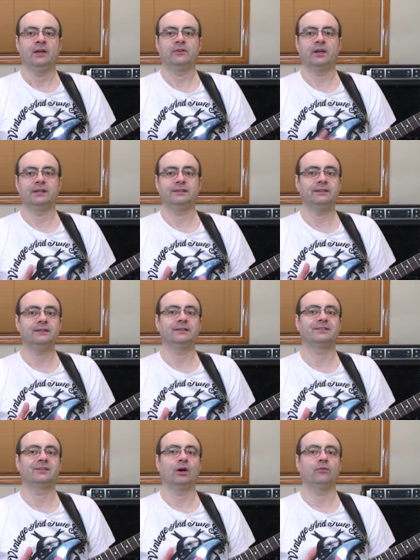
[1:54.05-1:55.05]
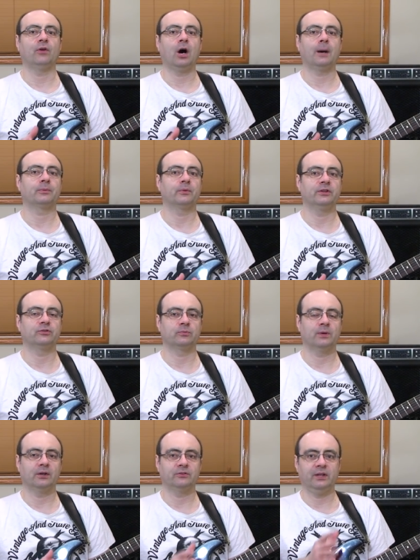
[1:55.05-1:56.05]
The idea itself operates
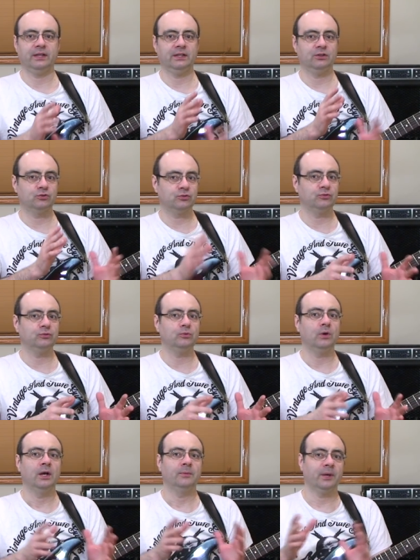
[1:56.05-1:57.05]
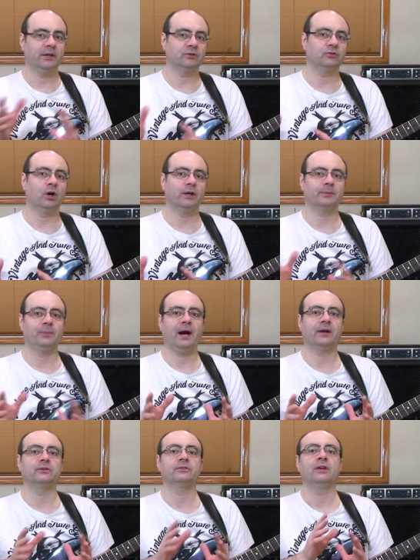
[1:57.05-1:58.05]
around taking two pentatonic
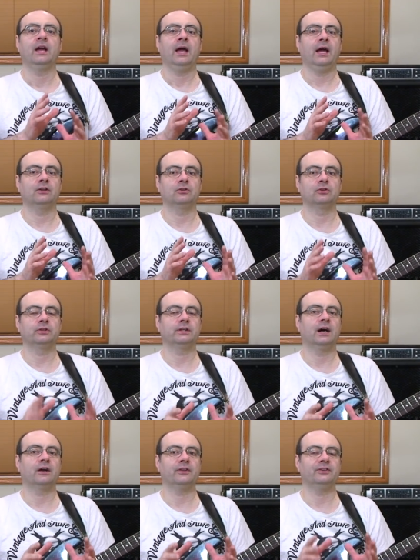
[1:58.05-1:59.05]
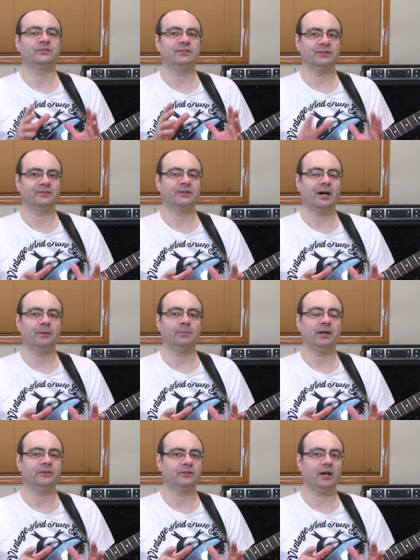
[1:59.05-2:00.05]
patterns and learning how they sit side
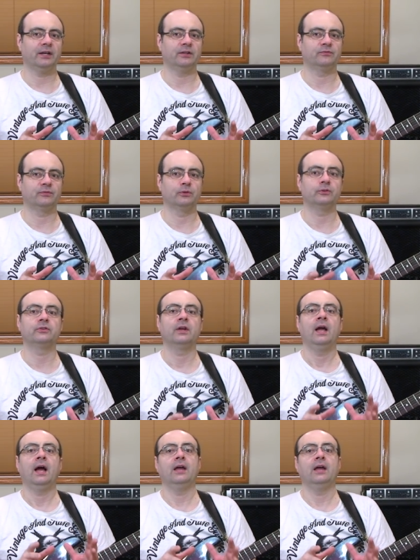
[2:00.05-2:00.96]
by side at first.